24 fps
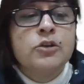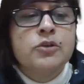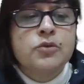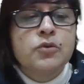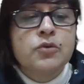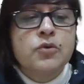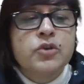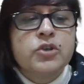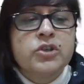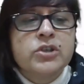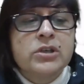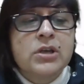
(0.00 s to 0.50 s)

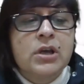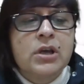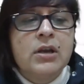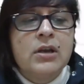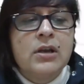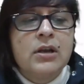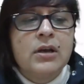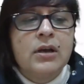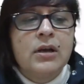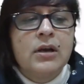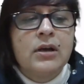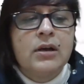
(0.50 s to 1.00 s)

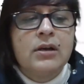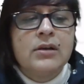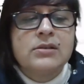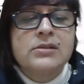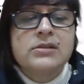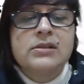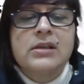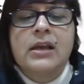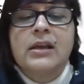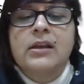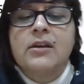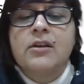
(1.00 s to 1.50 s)
Social
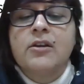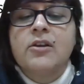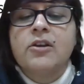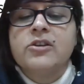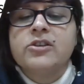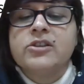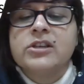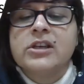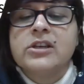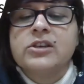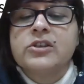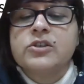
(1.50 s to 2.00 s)

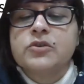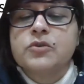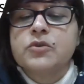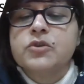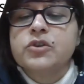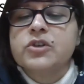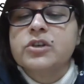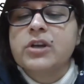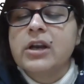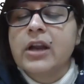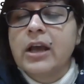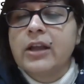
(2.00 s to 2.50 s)
Psychology and
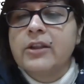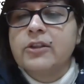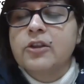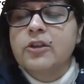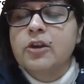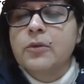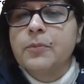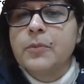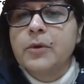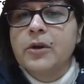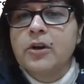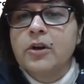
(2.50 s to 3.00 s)
Social
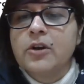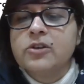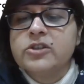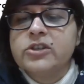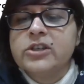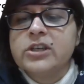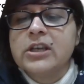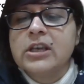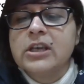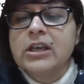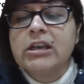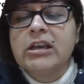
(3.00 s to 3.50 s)

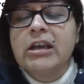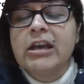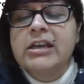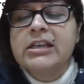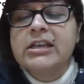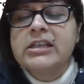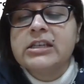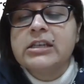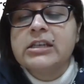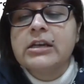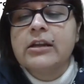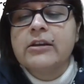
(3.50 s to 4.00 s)
Anthropology in
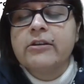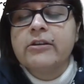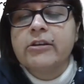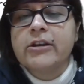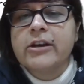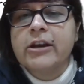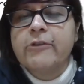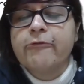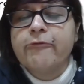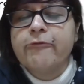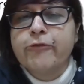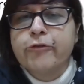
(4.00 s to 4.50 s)

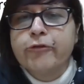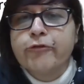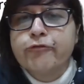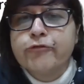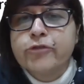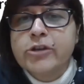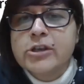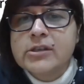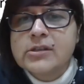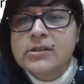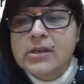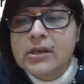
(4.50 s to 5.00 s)

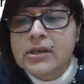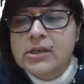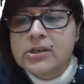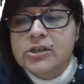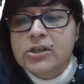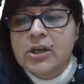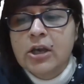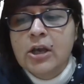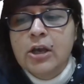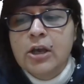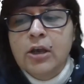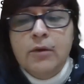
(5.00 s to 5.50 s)

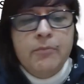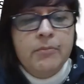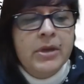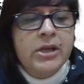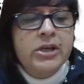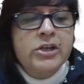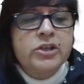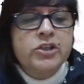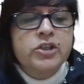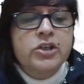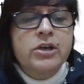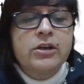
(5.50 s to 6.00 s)
1956,
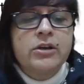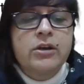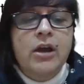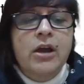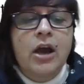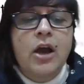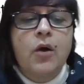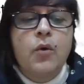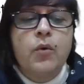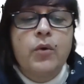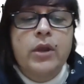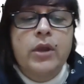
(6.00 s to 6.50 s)
mentioned
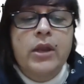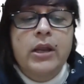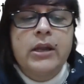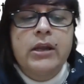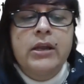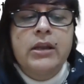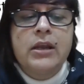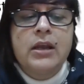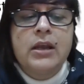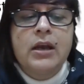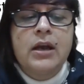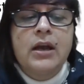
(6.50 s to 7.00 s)
how
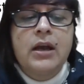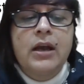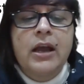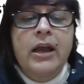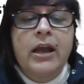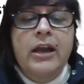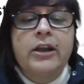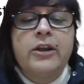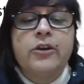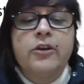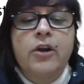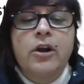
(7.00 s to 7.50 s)
India
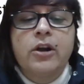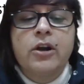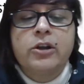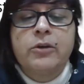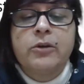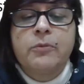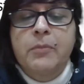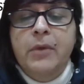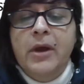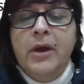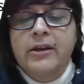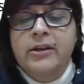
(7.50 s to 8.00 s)
had
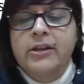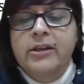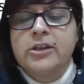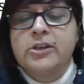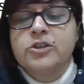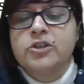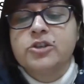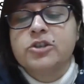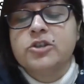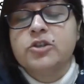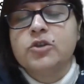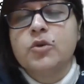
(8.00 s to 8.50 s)
not
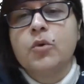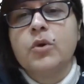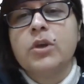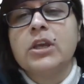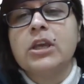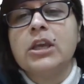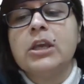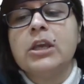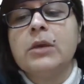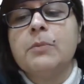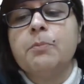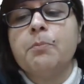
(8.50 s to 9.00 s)
managed to
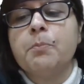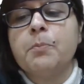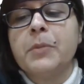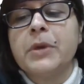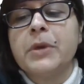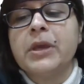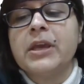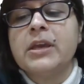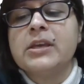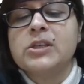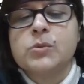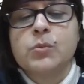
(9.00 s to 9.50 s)
keep
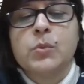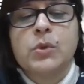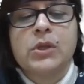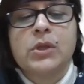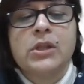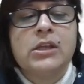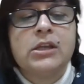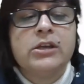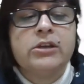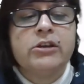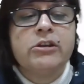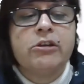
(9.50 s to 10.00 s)
pace
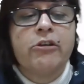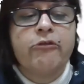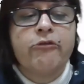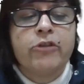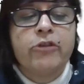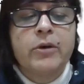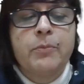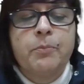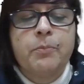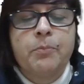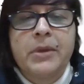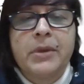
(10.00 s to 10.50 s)
with the
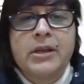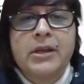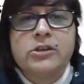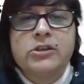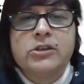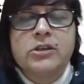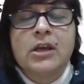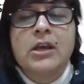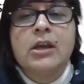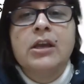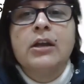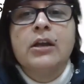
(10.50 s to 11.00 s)

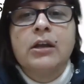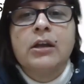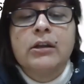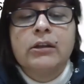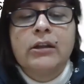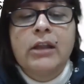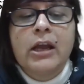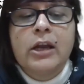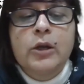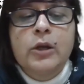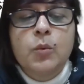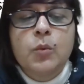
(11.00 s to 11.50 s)
development
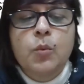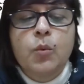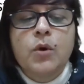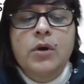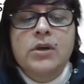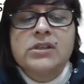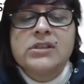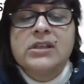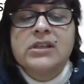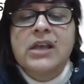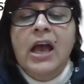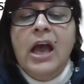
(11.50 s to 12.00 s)
that
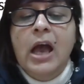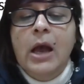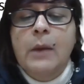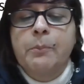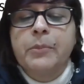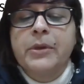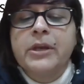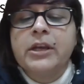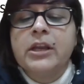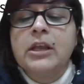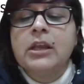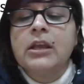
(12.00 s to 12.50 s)
was
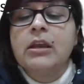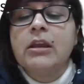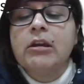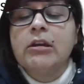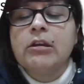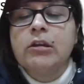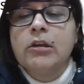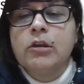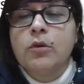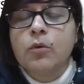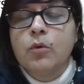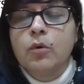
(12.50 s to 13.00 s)
happening
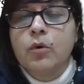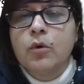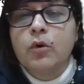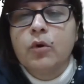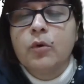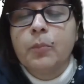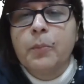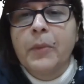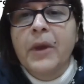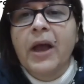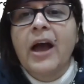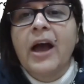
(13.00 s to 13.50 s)
in
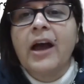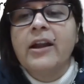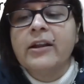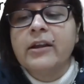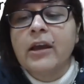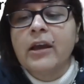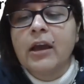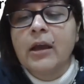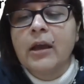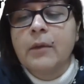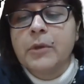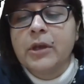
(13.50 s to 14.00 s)
Europe
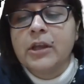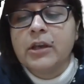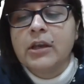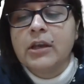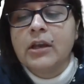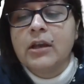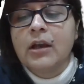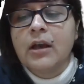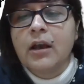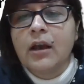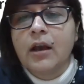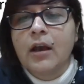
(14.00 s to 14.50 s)
and
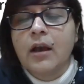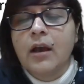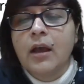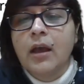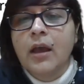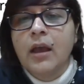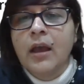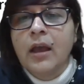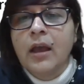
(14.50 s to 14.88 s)
America,